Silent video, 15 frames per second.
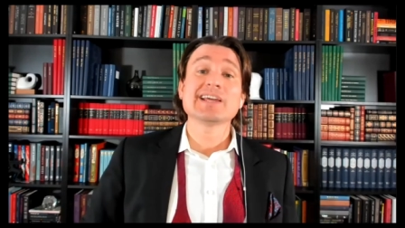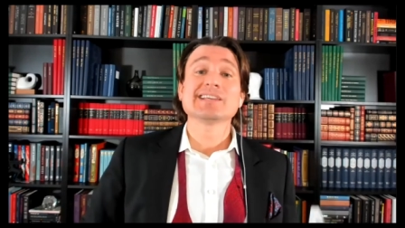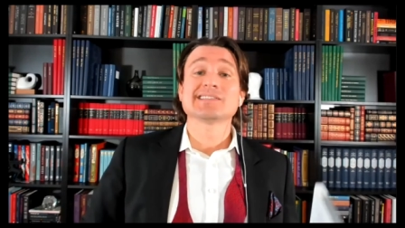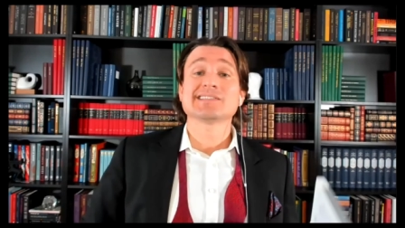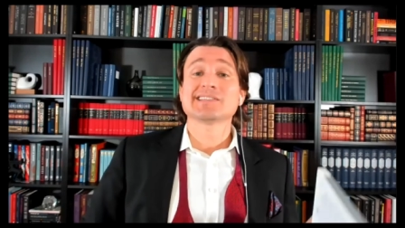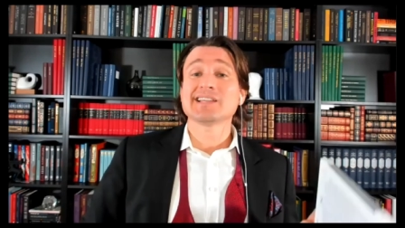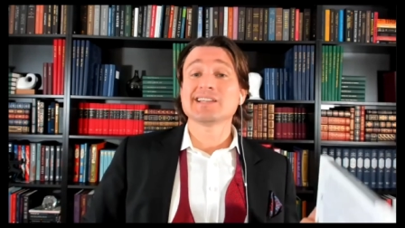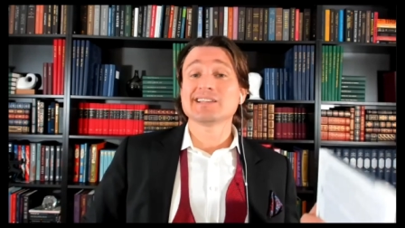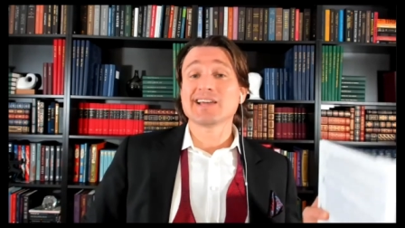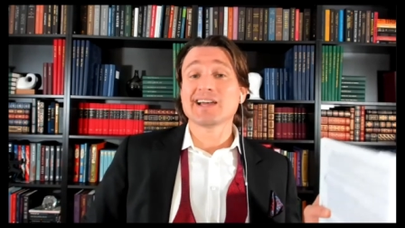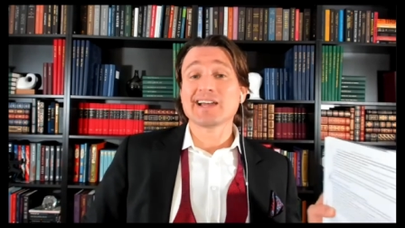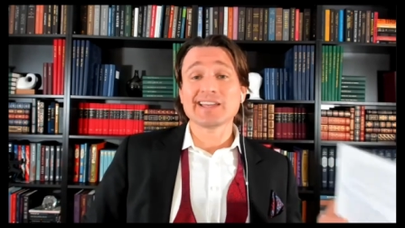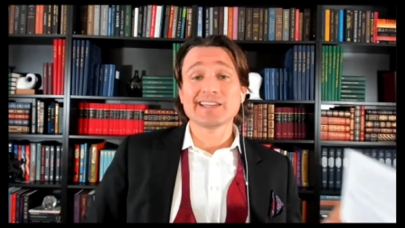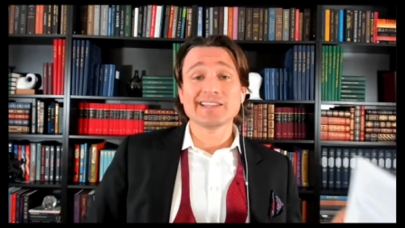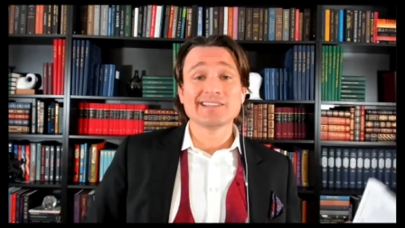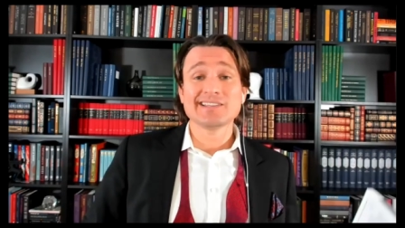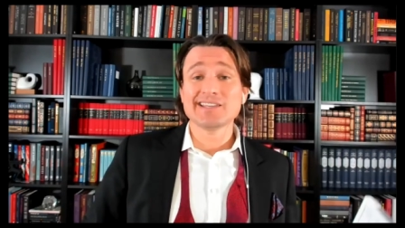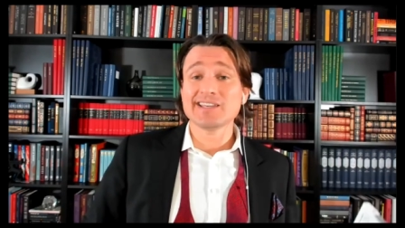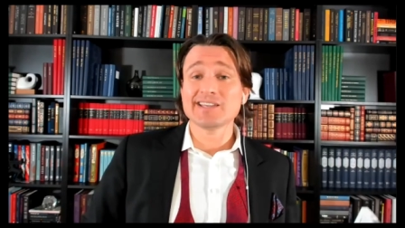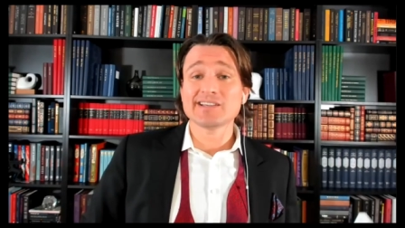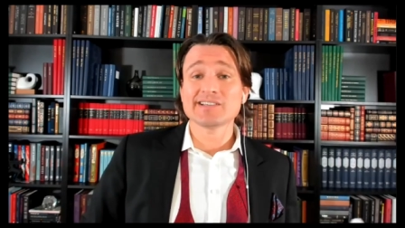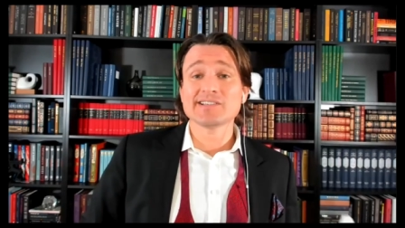Send
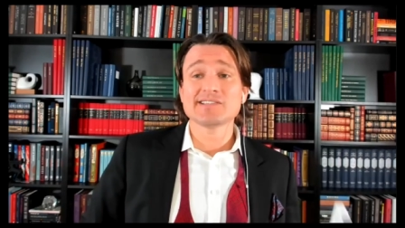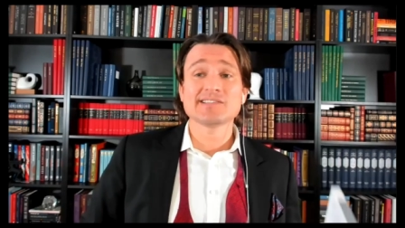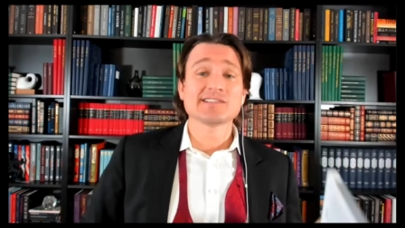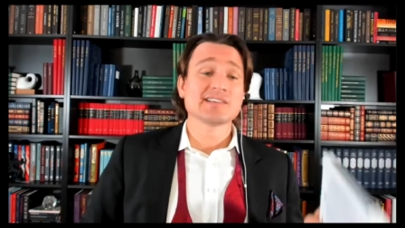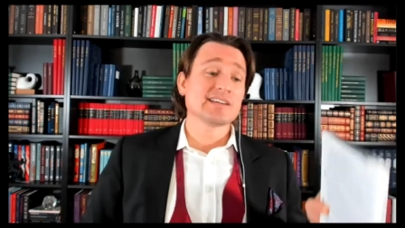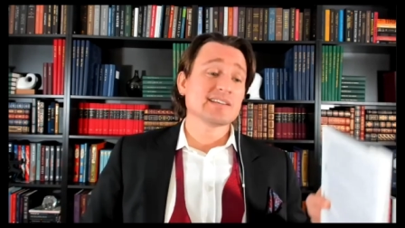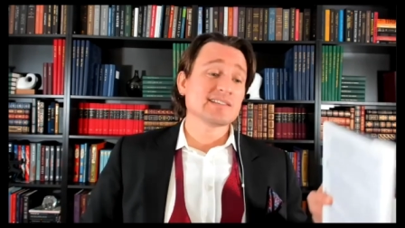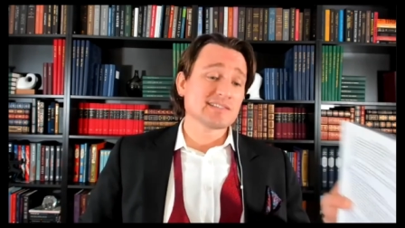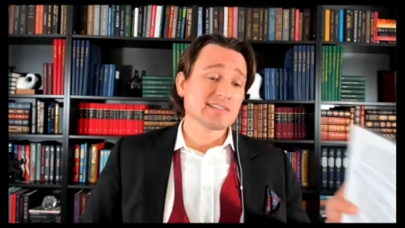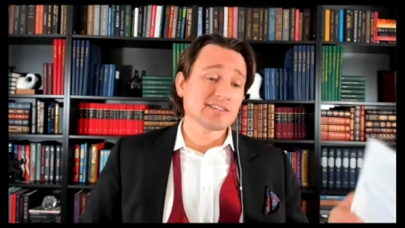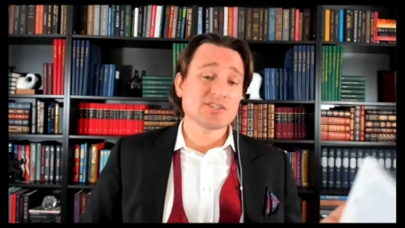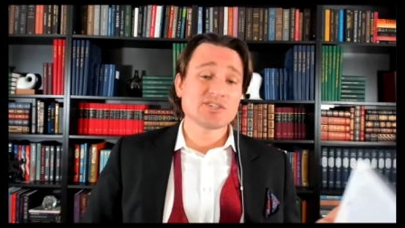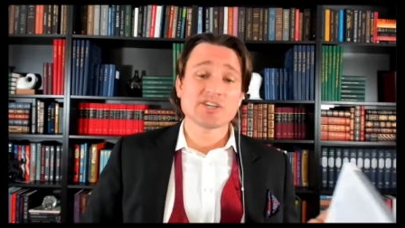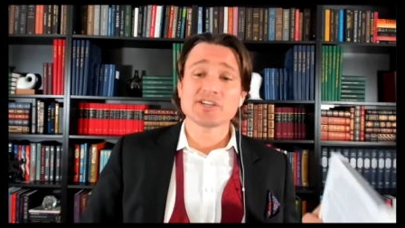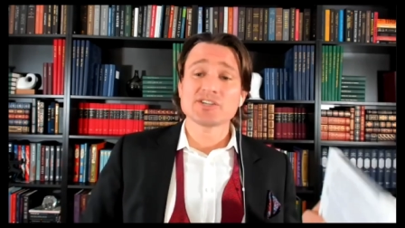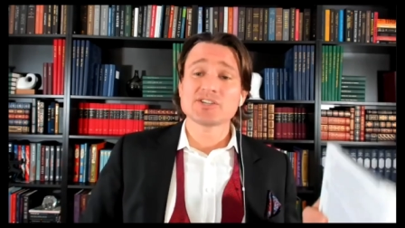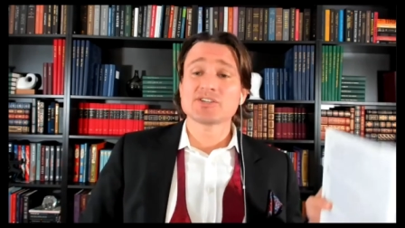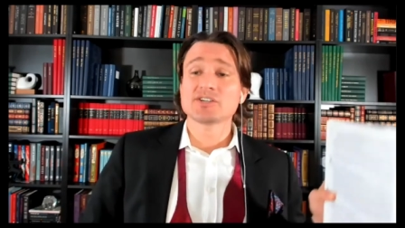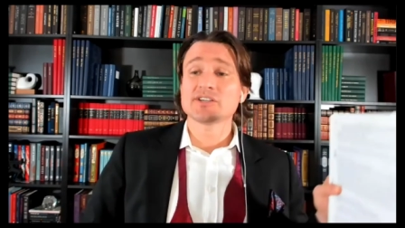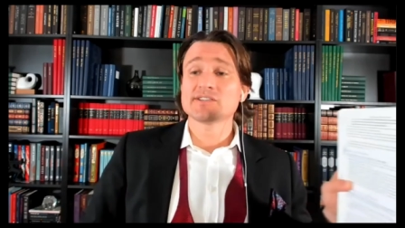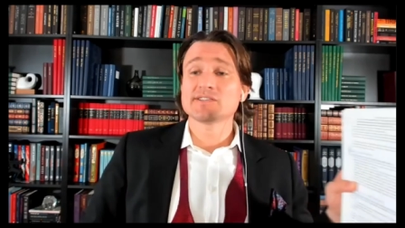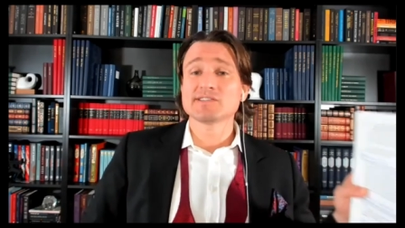ideas,
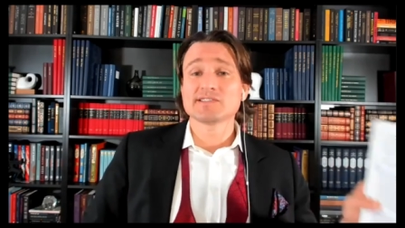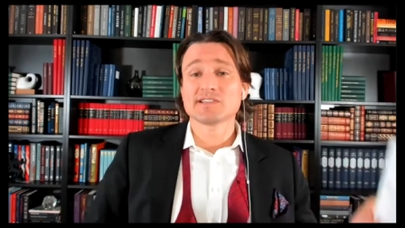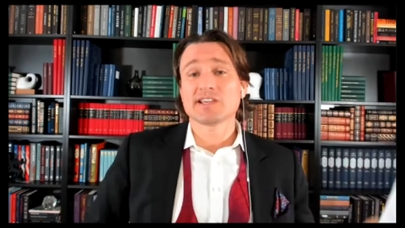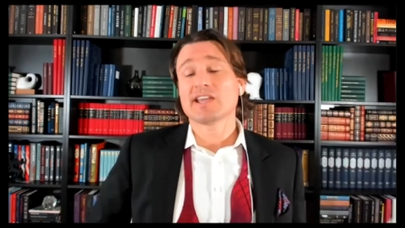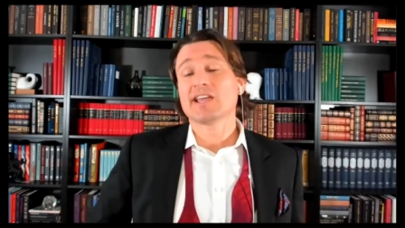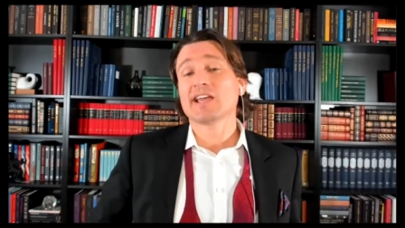suggestions,